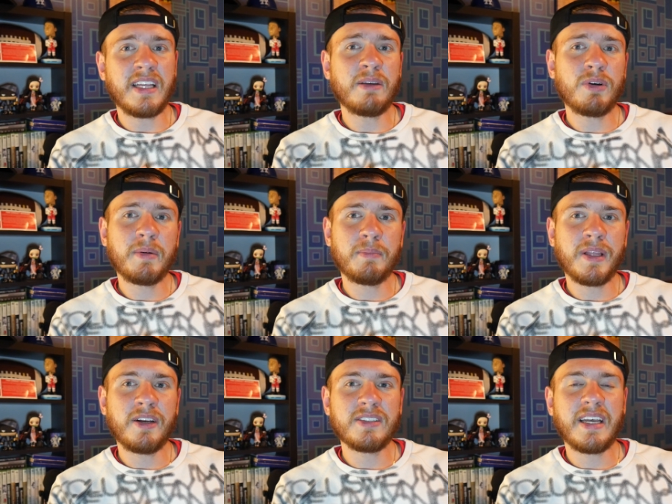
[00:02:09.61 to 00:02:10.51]
and they would have been
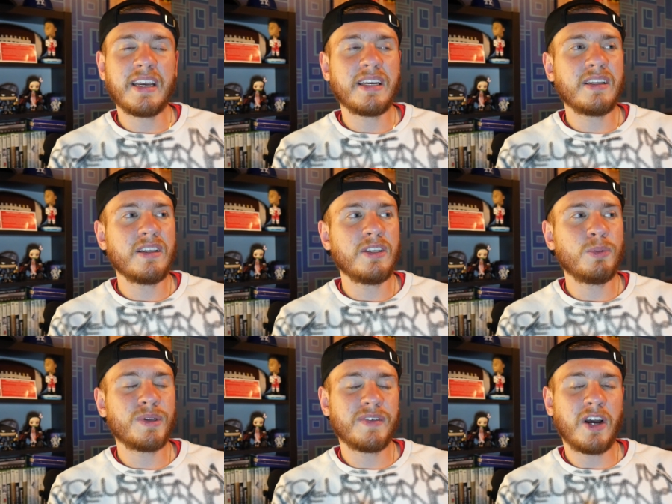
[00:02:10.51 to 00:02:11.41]
players that you
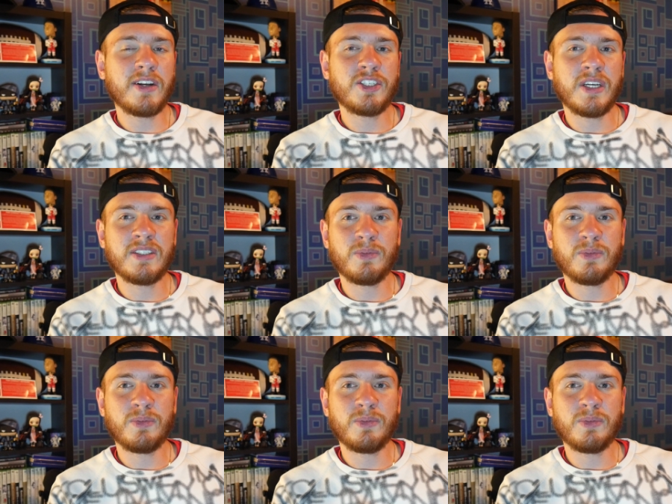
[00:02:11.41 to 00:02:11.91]
would have gotten a chance